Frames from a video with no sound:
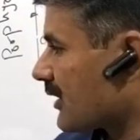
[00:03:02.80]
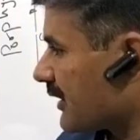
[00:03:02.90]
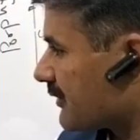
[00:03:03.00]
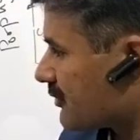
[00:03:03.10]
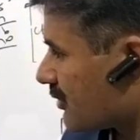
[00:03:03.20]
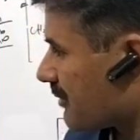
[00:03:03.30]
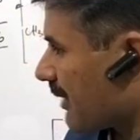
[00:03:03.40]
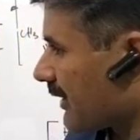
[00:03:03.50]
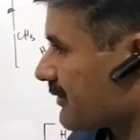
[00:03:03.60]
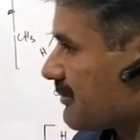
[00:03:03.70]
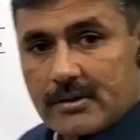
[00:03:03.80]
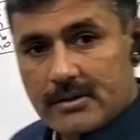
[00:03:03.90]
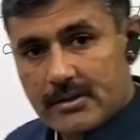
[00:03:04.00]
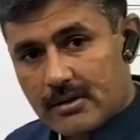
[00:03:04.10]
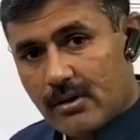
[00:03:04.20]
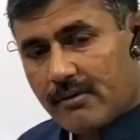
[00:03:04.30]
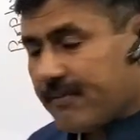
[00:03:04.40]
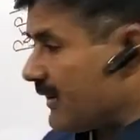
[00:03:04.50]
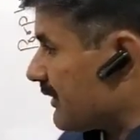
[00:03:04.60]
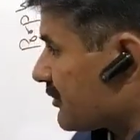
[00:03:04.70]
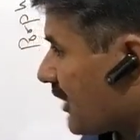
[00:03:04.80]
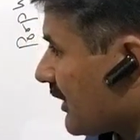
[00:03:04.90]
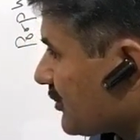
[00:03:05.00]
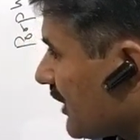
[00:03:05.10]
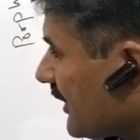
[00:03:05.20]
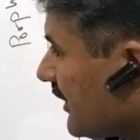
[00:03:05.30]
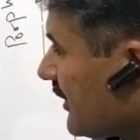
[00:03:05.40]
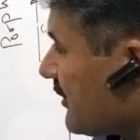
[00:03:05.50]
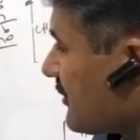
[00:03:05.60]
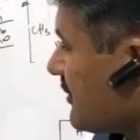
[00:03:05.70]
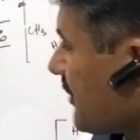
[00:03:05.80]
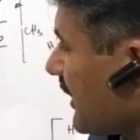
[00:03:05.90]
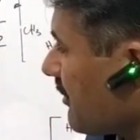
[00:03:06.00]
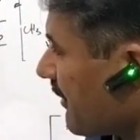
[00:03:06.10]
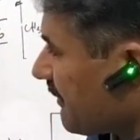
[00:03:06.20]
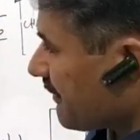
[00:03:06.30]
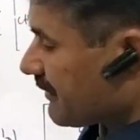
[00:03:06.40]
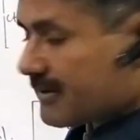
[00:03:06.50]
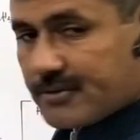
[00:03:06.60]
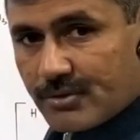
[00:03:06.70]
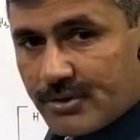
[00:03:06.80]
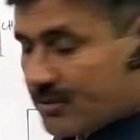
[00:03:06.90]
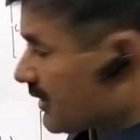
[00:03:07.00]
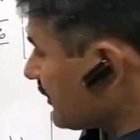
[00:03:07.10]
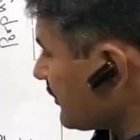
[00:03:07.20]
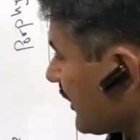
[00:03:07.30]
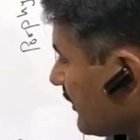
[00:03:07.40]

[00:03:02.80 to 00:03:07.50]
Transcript: reached to a maximum. Chlorophyll structurally is made up of two units.